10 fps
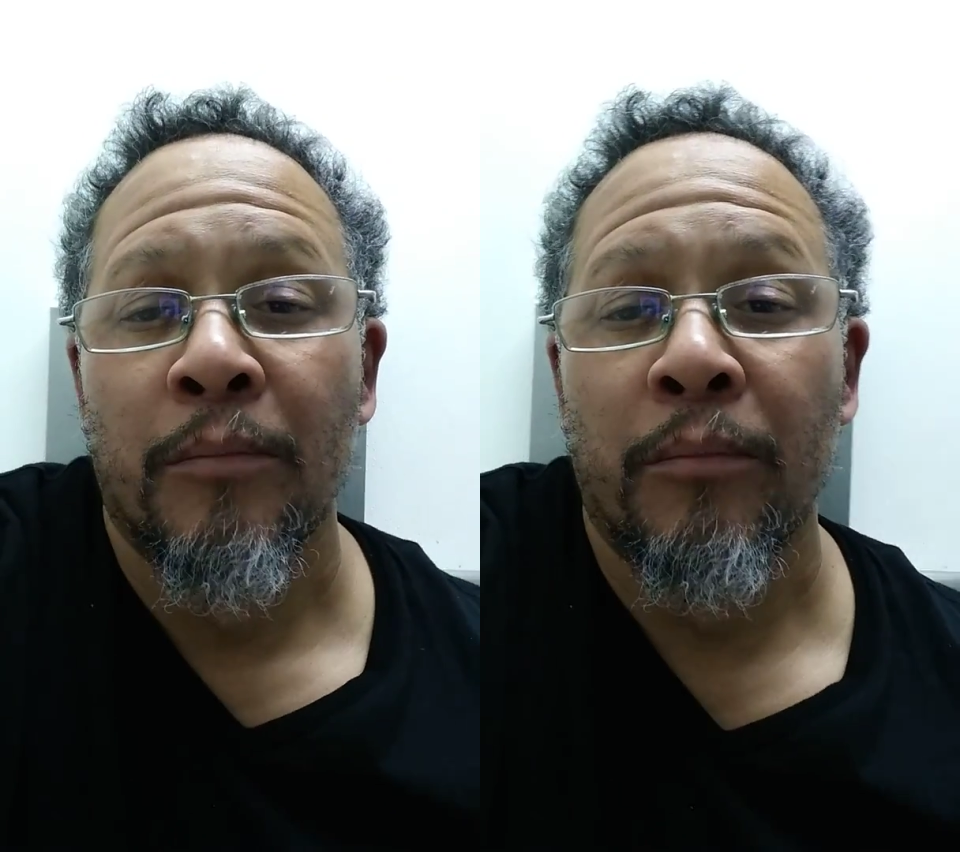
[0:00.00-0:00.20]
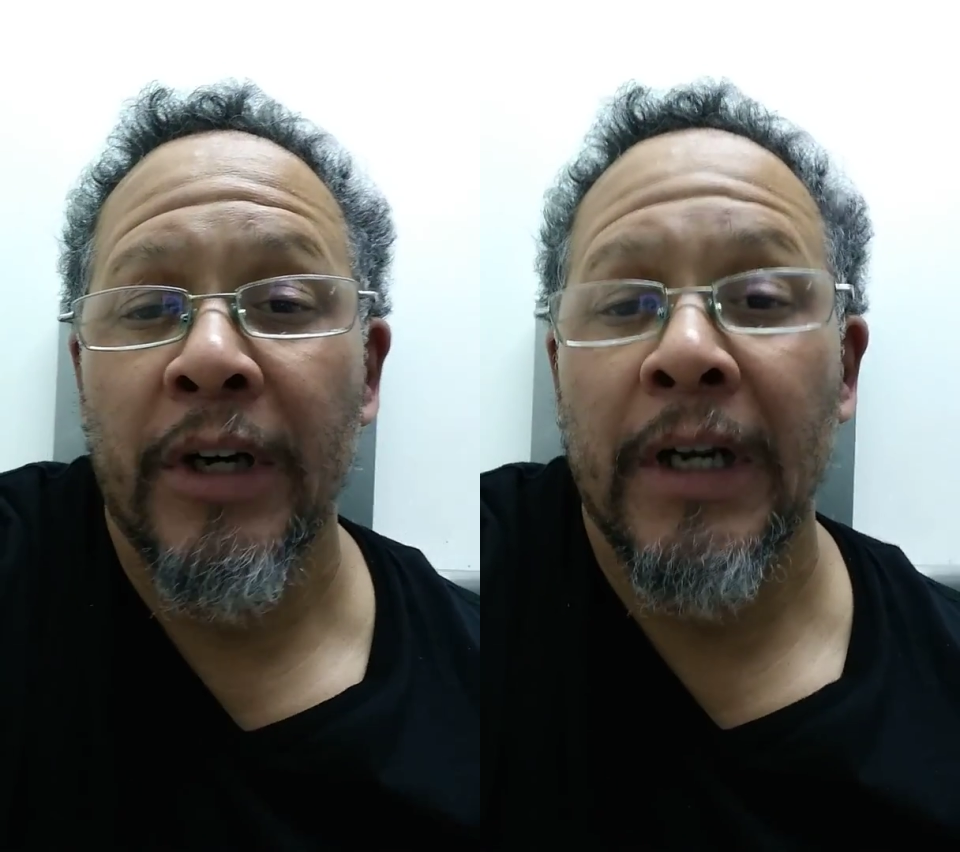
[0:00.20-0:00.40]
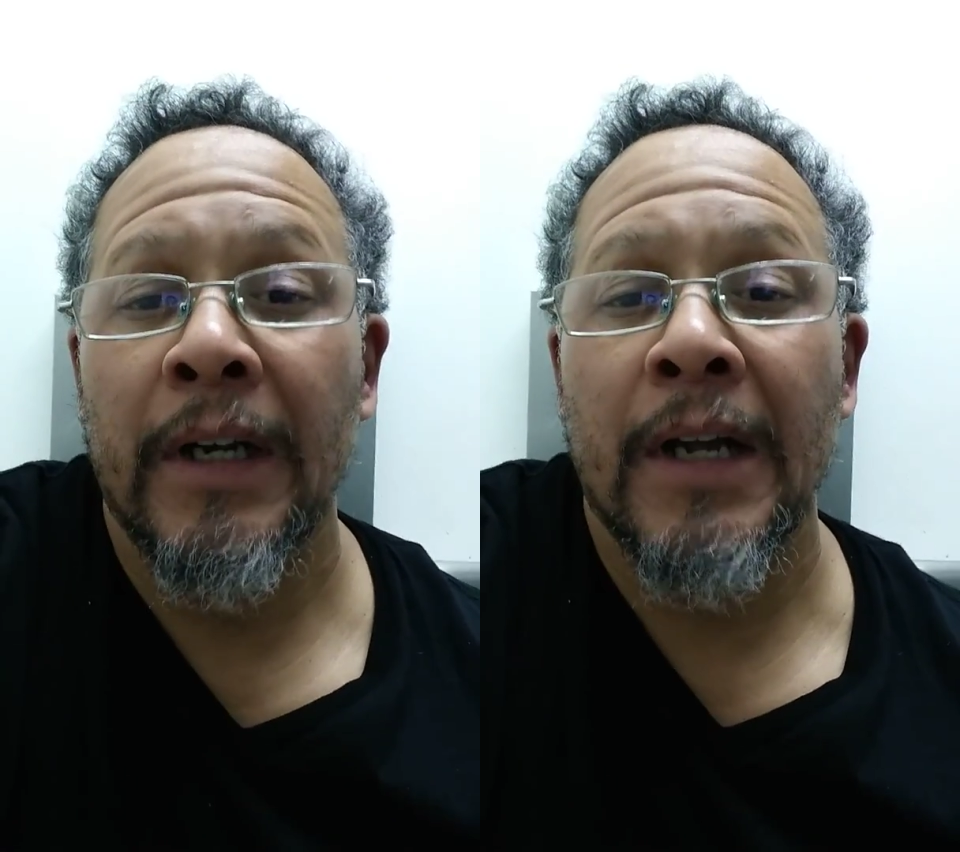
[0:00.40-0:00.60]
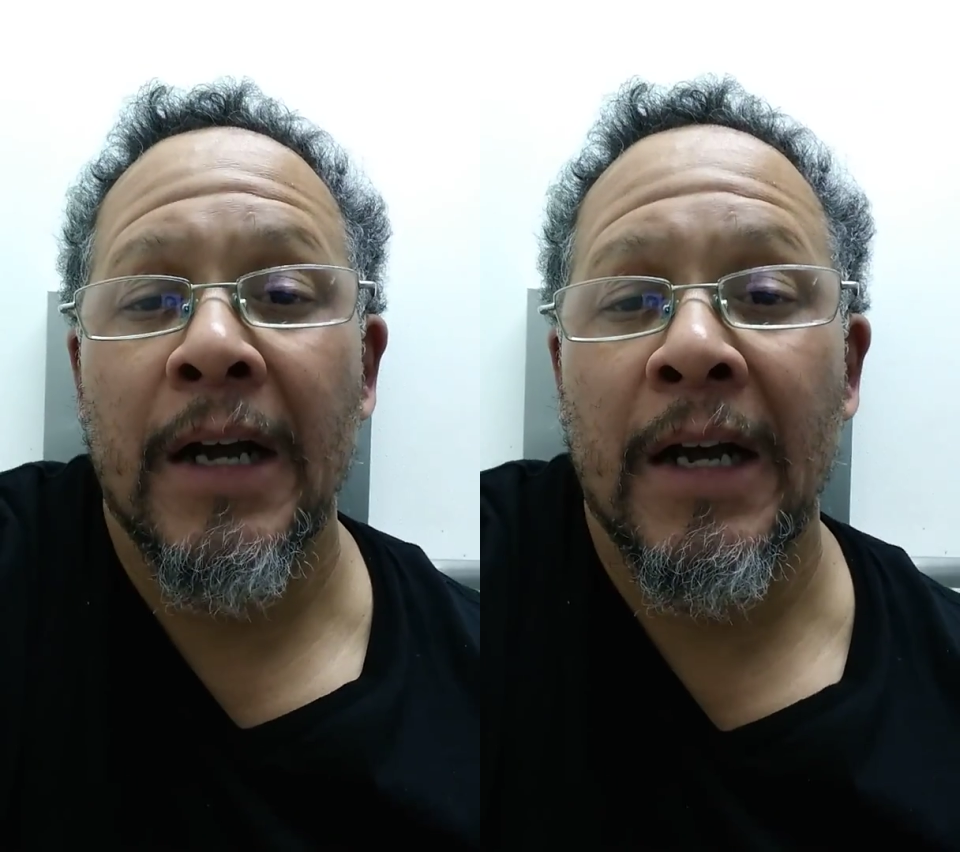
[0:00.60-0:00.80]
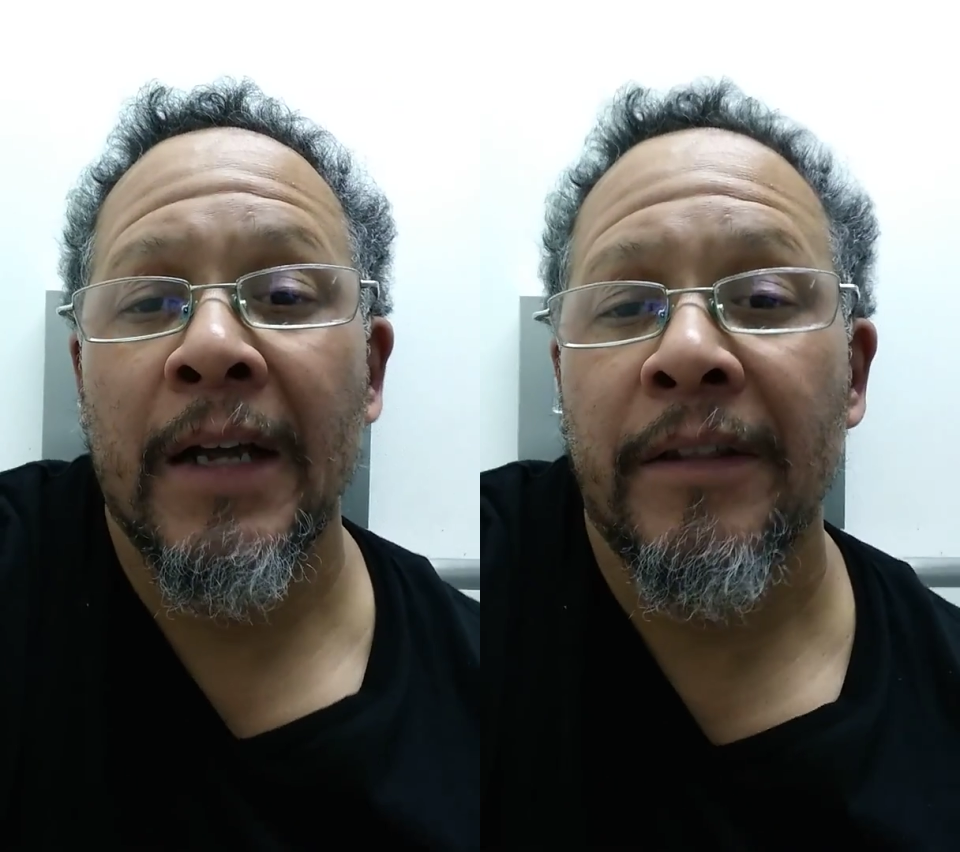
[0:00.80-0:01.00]
But
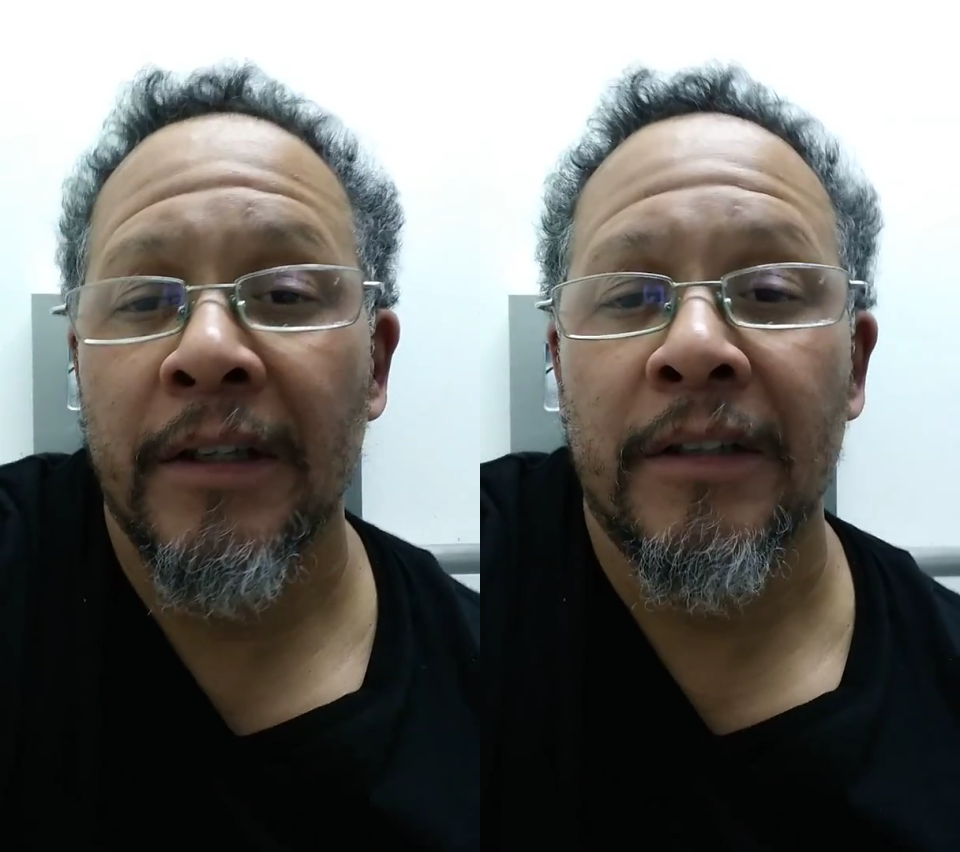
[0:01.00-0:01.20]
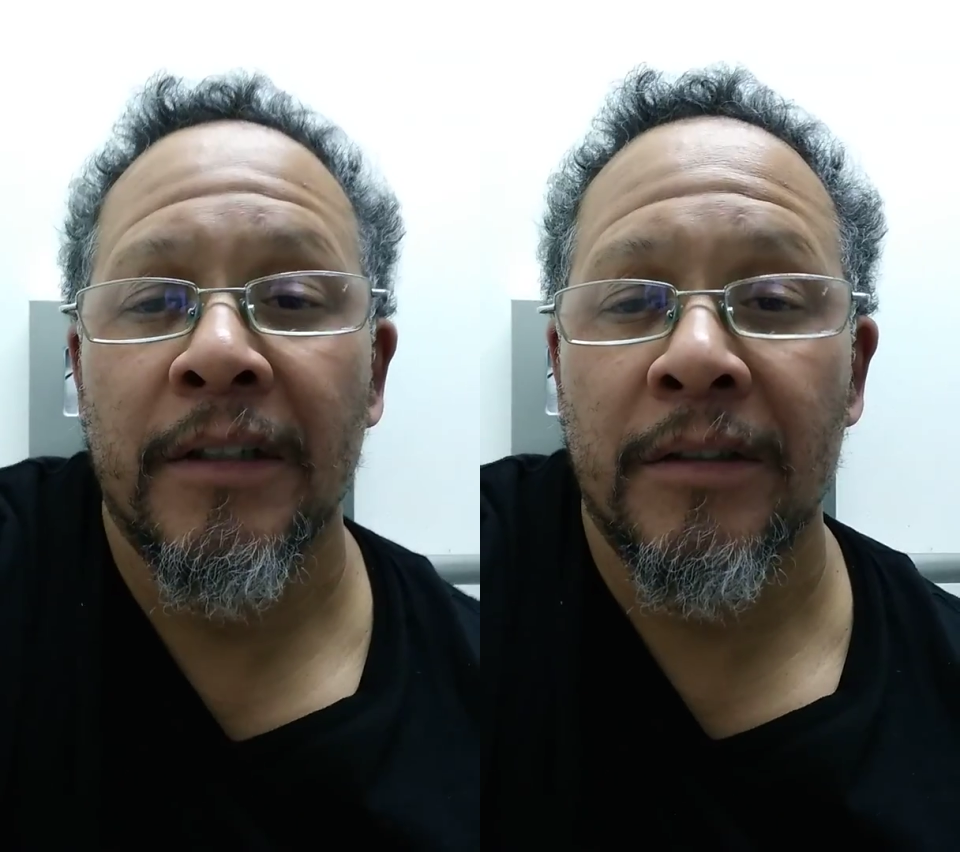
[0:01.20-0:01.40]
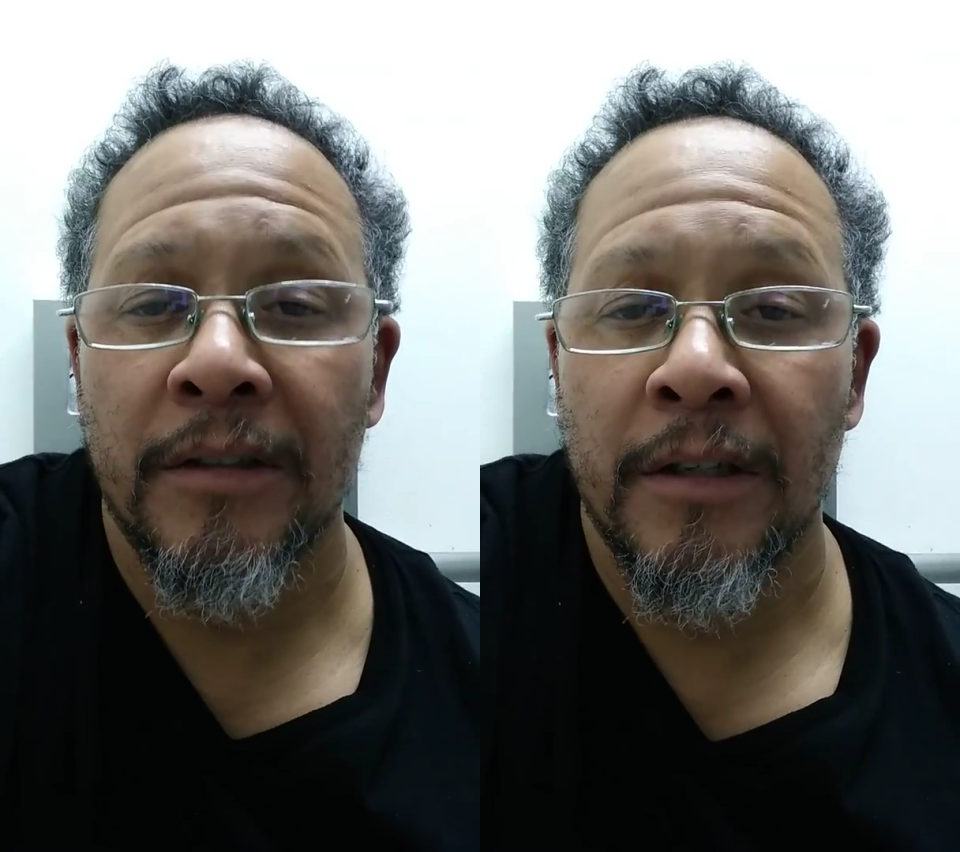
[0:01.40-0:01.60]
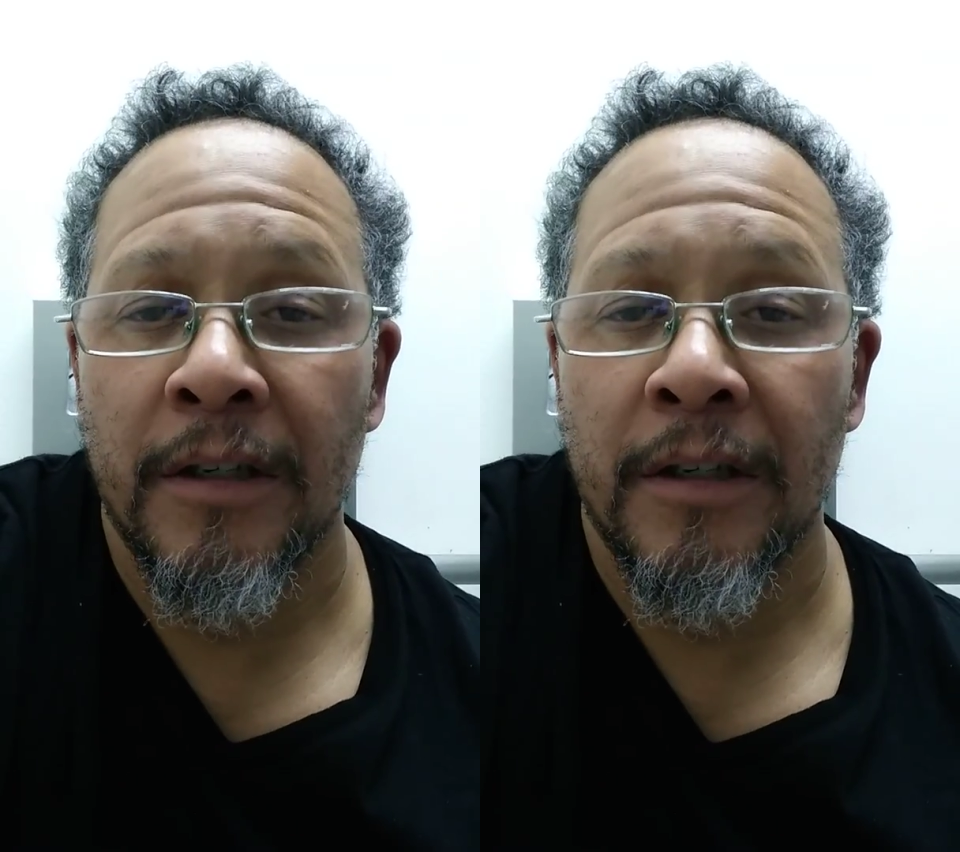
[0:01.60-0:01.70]
I think this is an